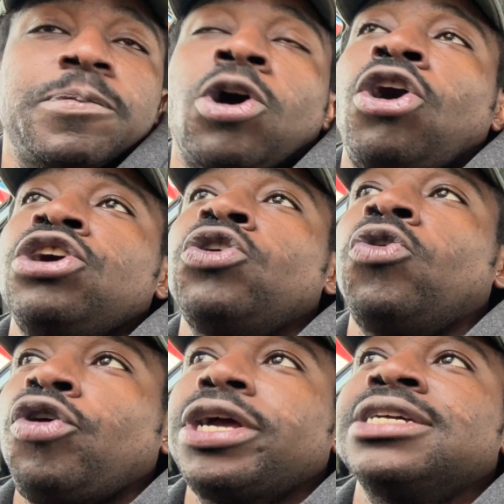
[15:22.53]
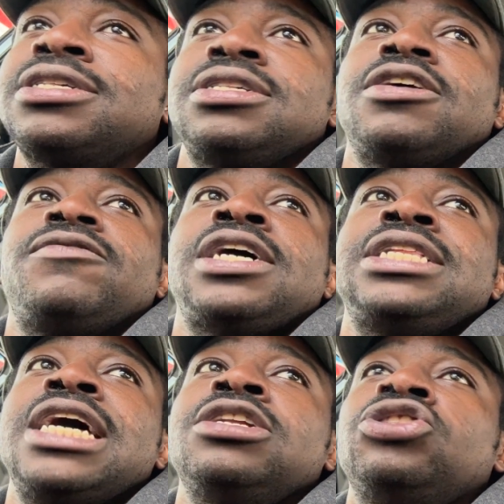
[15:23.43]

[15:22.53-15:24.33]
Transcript: All your organs and stuff like that,